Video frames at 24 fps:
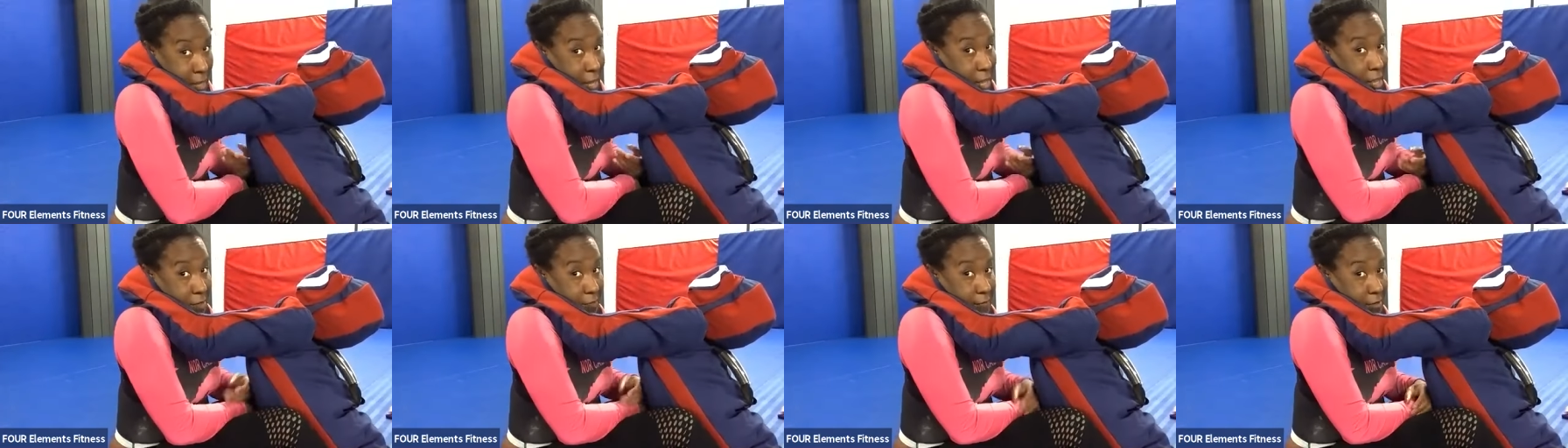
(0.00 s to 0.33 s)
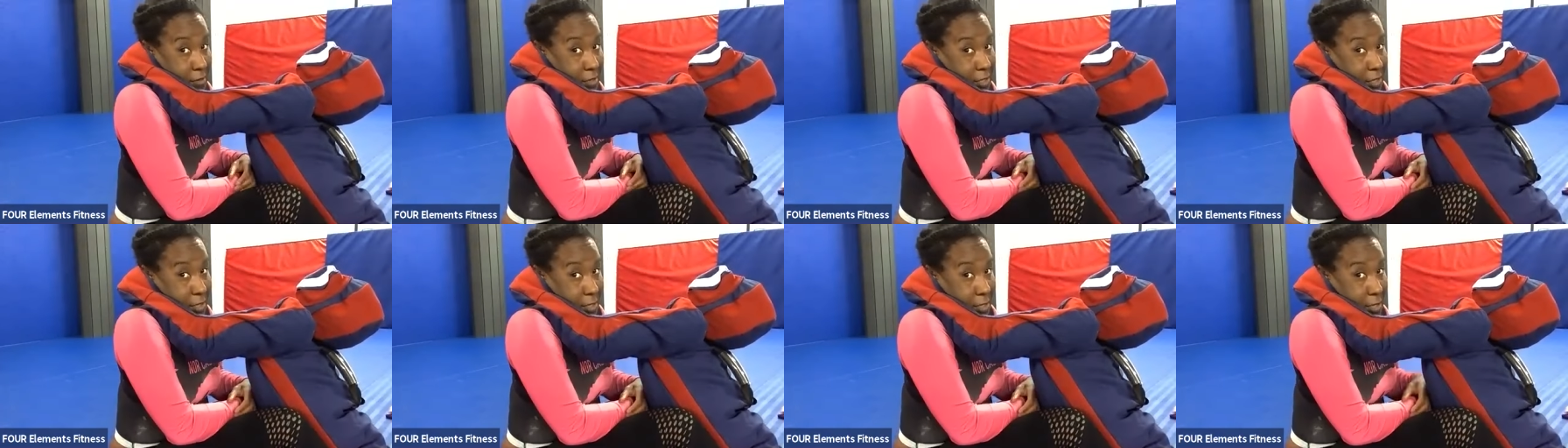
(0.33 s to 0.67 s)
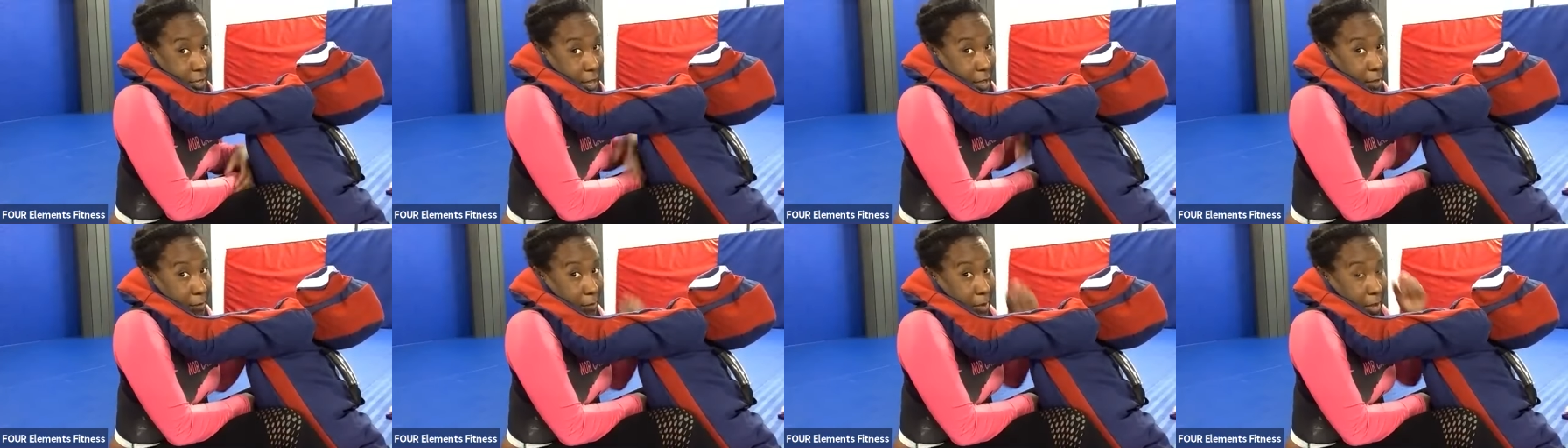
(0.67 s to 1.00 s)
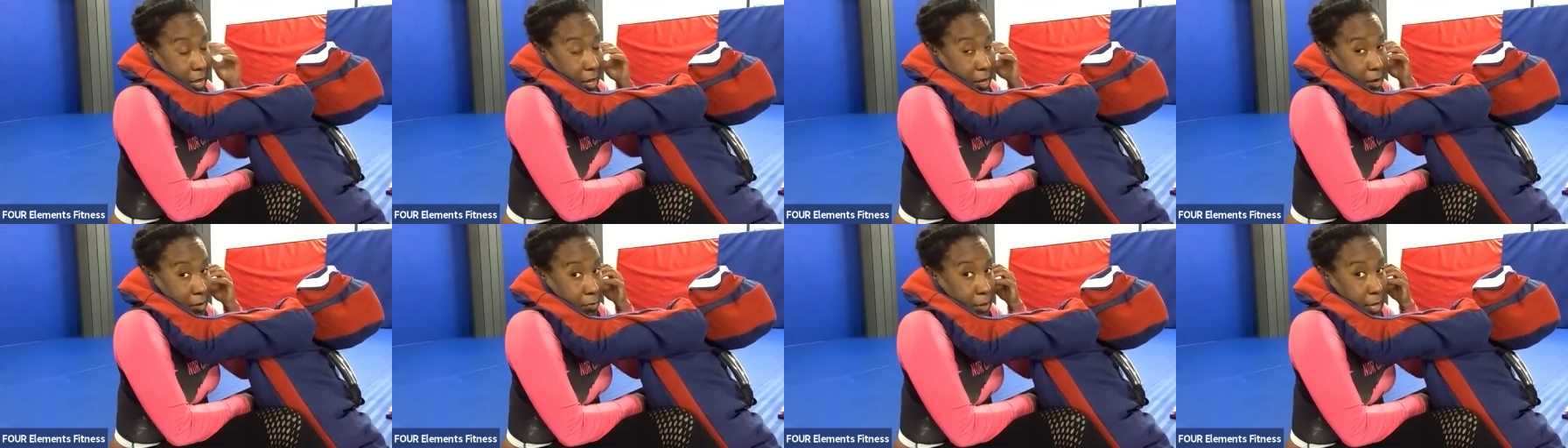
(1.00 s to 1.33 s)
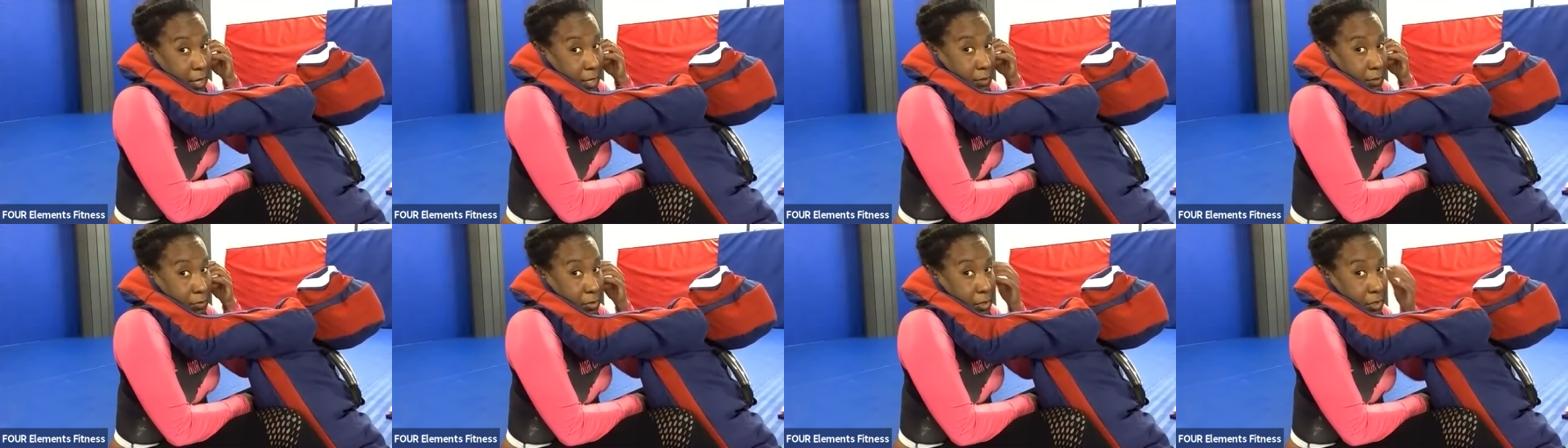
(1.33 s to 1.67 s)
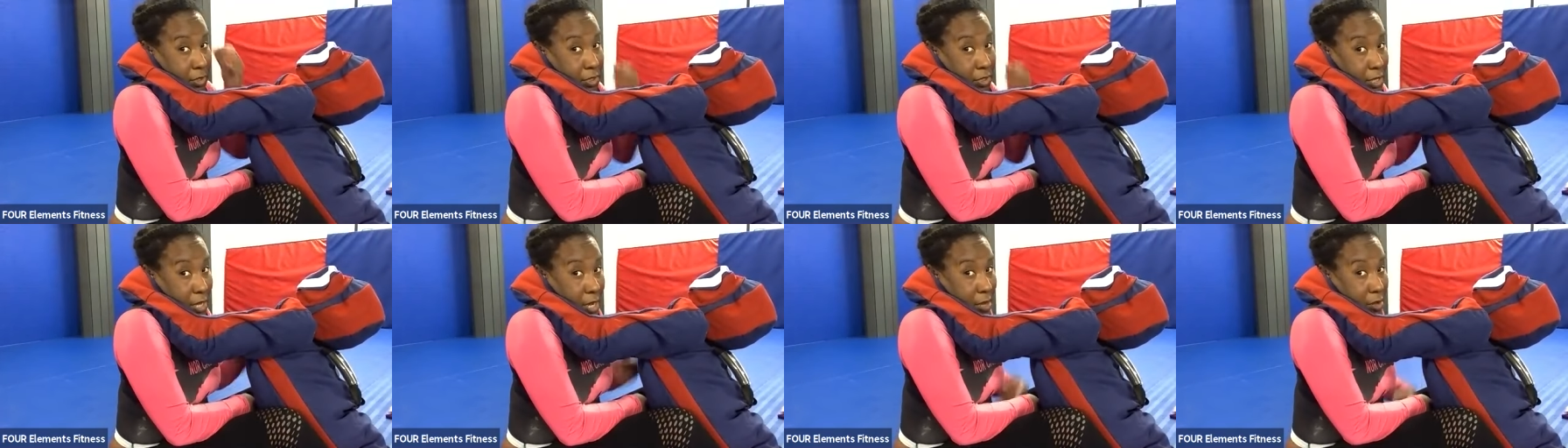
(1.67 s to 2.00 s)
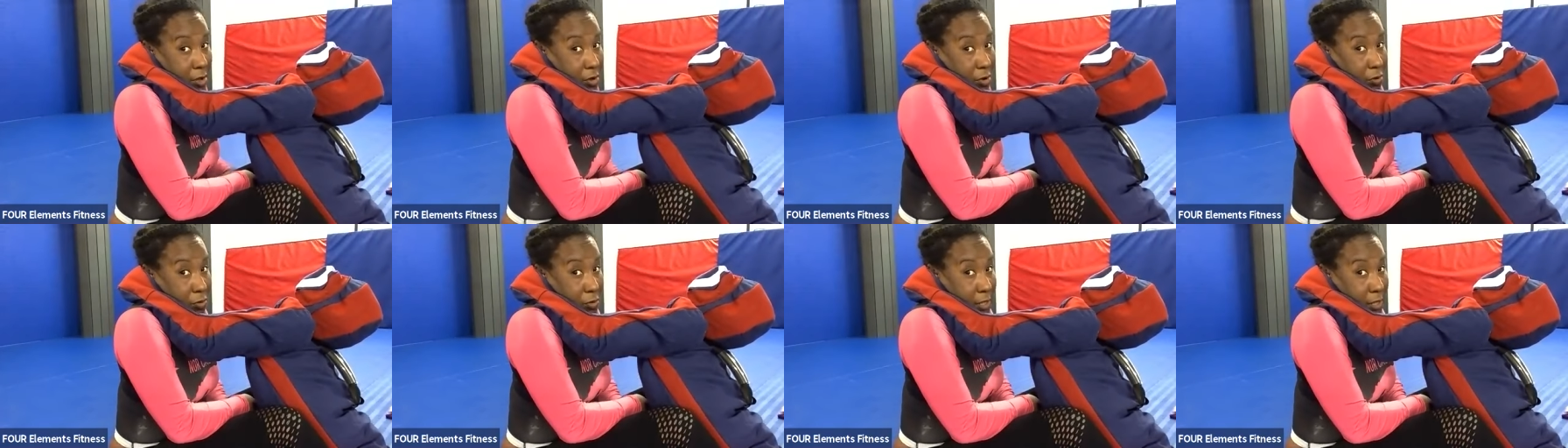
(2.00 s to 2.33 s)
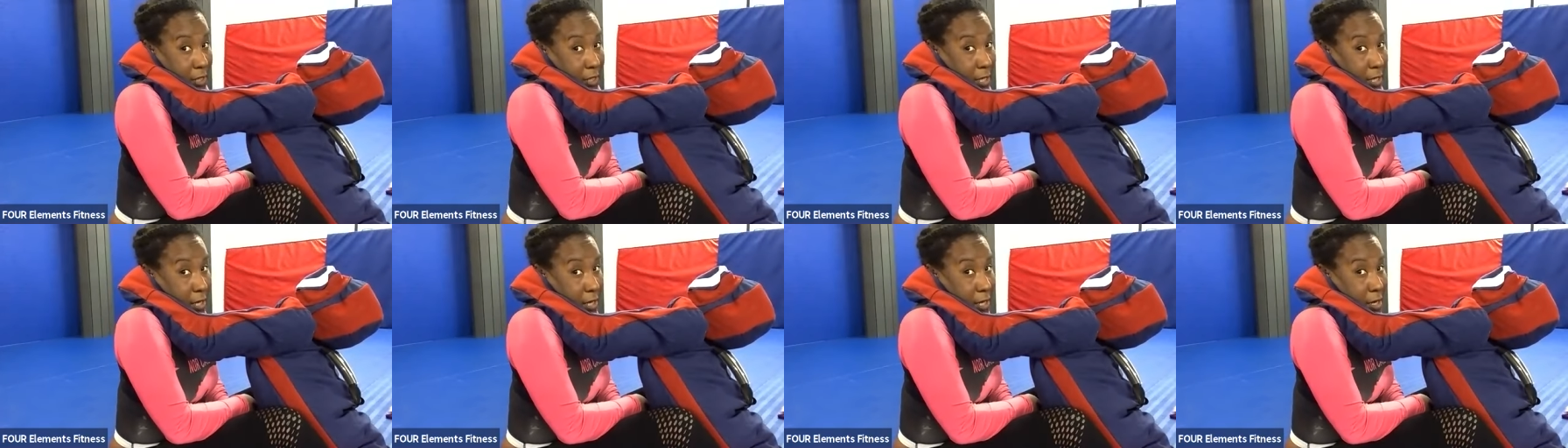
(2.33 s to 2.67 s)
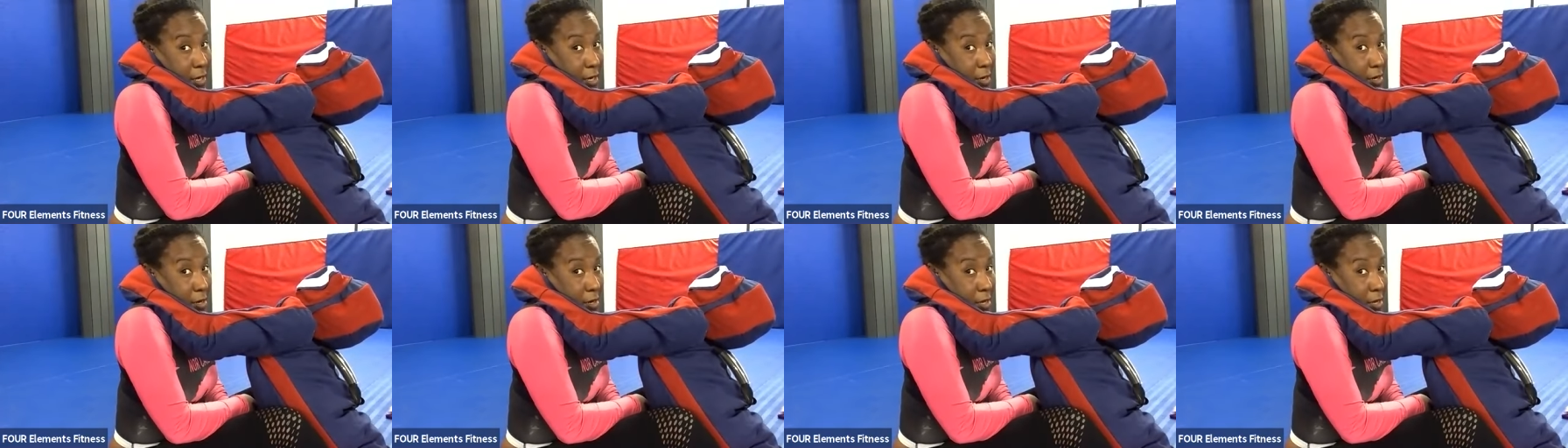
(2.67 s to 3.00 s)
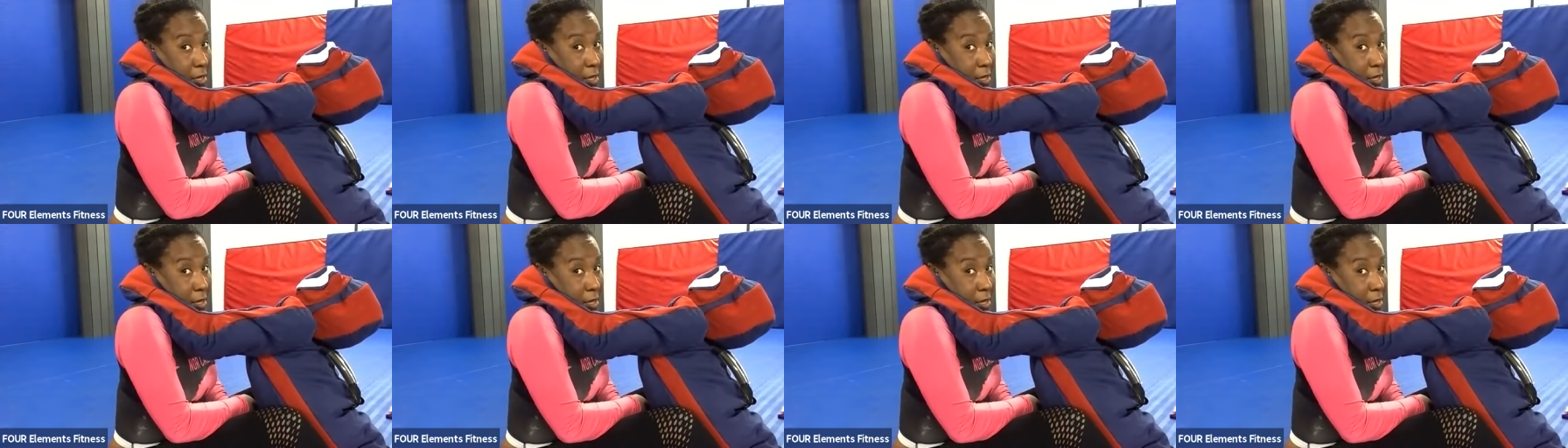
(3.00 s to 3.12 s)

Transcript: I even got my earbud pushed out, holding it here.